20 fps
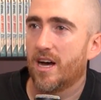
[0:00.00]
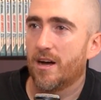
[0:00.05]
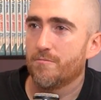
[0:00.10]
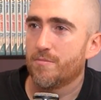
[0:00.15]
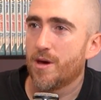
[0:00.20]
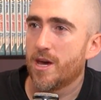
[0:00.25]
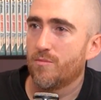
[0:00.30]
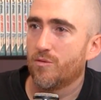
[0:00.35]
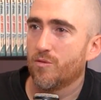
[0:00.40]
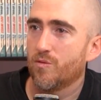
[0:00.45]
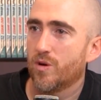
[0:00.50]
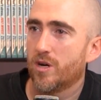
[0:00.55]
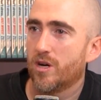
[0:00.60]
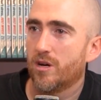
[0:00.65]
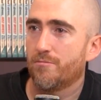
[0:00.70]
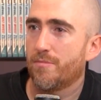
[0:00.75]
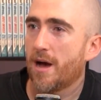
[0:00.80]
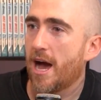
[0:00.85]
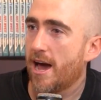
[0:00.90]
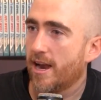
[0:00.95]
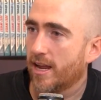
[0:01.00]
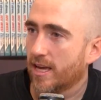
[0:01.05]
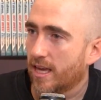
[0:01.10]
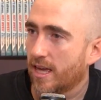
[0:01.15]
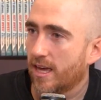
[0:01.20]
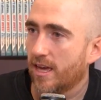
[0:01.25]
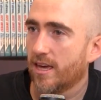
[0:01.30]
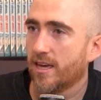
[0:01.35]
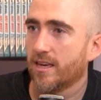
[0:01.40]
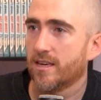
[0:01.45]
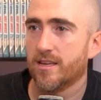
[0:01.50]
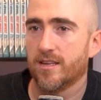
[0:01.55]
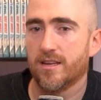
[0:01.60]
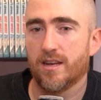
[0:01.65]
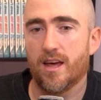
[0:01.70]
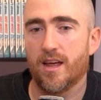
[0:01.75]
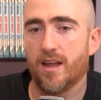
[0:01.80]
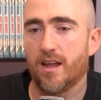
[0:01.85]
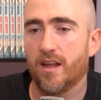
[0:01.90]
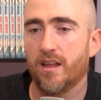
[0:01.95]
people were panicking
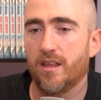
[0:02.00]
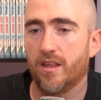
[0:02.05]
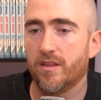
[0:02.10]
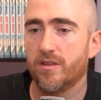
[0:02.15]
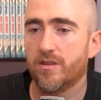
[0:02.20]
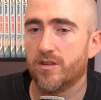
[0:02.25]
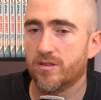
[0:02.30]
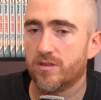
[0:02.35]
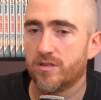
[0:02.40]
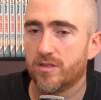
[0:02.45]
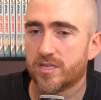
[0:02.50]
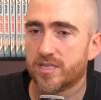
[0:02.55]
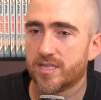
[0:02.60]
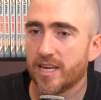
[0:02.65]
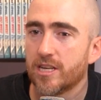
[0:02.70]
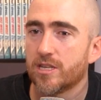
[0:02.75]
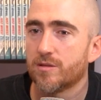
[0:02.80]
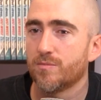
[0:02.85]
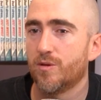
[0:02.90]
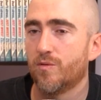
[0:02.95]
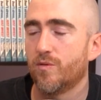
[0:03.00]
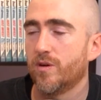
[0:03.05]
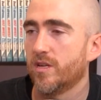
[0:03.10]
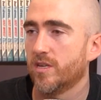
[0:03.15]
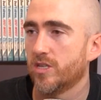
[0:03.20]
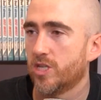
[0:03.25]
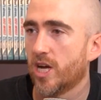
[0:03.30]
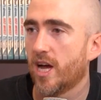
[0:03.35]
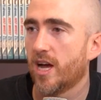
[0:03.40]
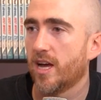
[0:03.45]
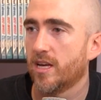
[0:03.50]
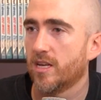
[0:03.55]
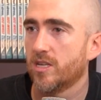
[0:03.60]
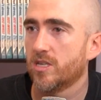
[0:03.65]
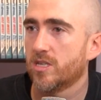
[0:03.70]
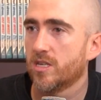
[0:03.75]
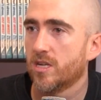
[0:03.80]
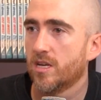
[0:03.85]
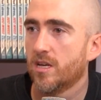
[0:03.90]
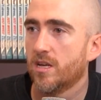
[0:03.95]
and the sentiment really
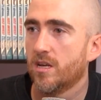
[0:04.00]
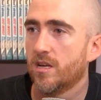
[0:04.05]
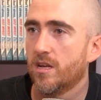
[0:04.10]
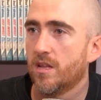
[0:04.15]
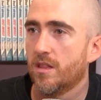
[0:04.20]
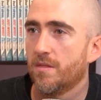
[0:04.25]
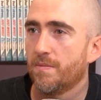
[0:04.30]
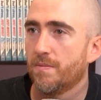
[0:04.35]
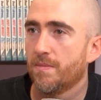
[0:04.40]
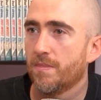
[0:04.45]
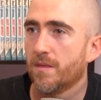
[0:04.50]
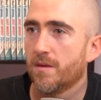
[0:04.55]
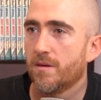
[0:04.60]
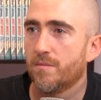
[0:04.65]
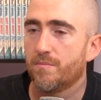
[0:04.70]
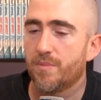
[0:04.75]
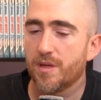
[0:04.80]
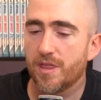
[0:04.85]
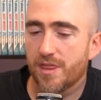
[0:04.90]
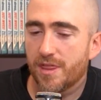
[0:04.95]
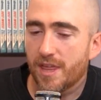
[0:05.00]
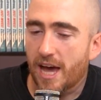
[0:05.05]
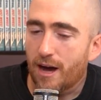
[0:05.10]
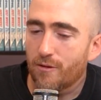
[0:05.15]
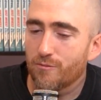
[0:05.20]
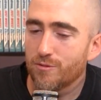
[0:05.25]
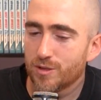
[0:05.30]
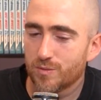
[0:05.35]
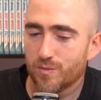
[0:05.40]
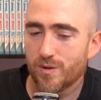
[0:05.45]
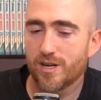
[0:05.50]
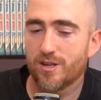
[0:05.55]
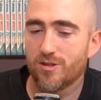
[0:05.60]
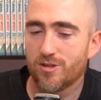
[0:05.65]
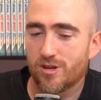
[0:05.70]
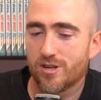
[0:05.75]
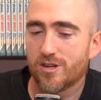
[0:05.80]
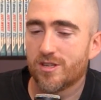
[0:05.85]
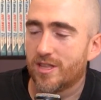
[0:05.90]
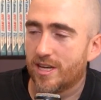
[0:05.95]
changed. But that was when a
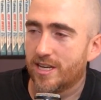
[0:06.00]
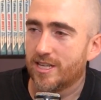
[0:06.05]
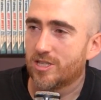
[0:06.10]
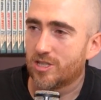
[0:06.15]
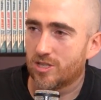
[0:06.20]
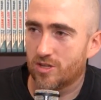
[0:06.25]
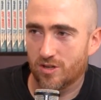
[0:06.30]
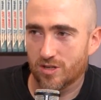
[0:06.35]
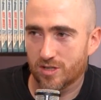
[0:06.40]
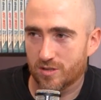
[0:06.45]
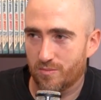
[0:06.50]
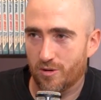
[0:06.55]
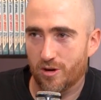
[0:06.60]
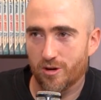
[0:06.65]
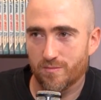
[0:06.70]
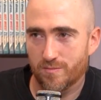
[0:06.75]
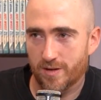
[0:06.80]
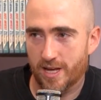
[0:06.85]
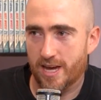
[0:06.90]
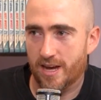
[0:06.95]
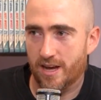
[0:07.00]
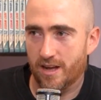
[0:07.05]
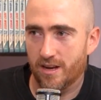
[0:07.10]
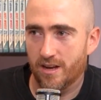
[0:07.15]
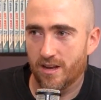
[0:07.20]
lot of these stocks bottomed out.